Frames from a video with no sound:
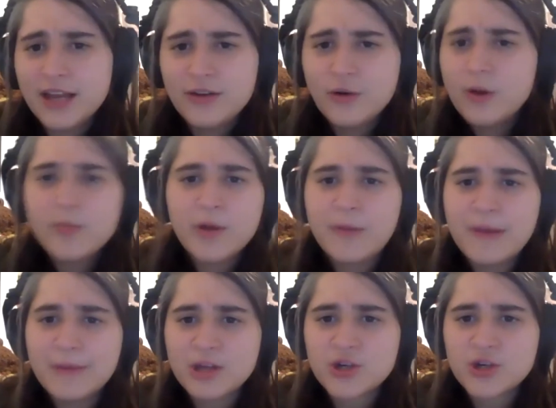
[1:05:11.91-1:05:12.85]
like, normal
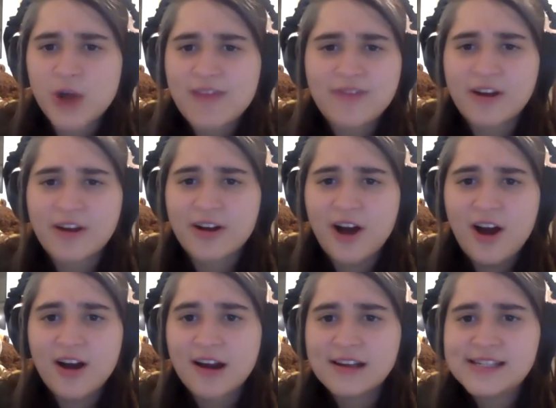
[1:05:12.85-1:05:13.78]
people drive their
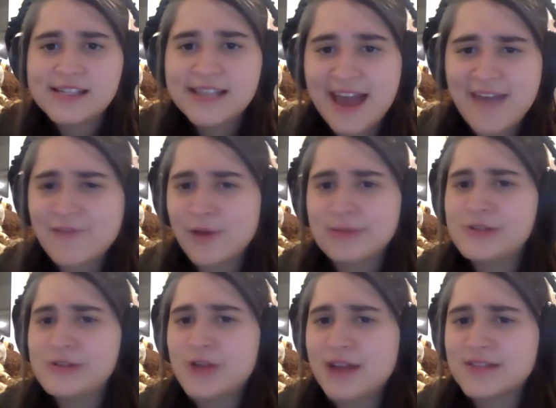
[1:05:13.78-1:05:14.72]
cars.
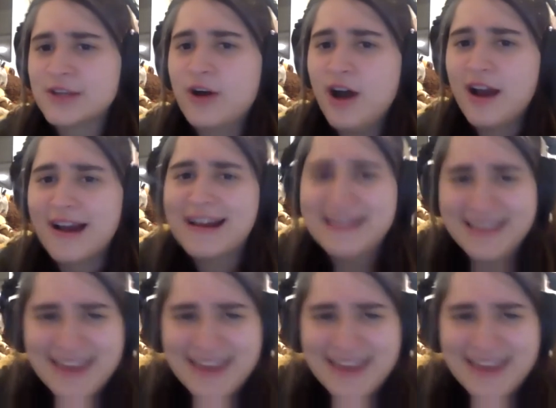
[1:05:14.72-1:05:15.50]
Everyone drives a car.